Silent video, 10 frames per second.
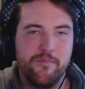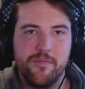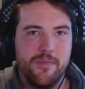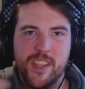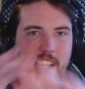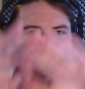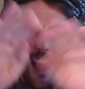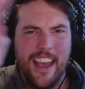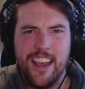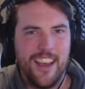
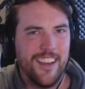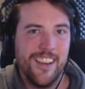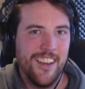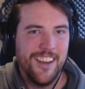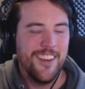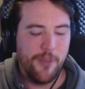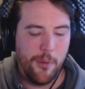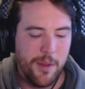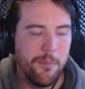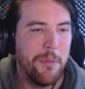decaying from
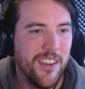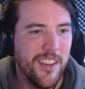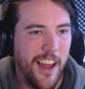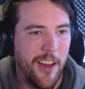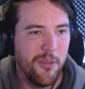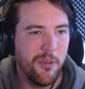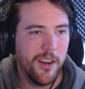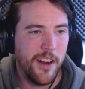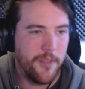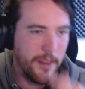the middle
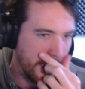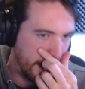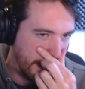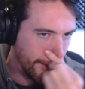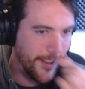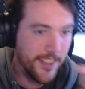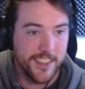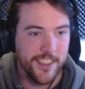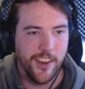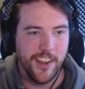outward. I feel like that looks
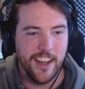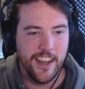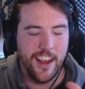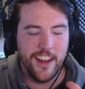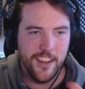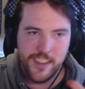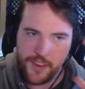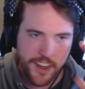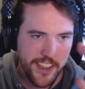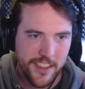good, and it is
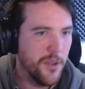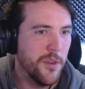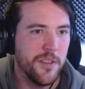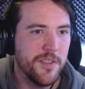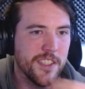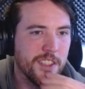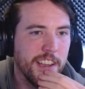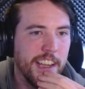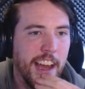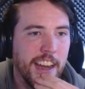very intuitive just
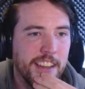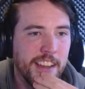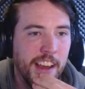looking at it.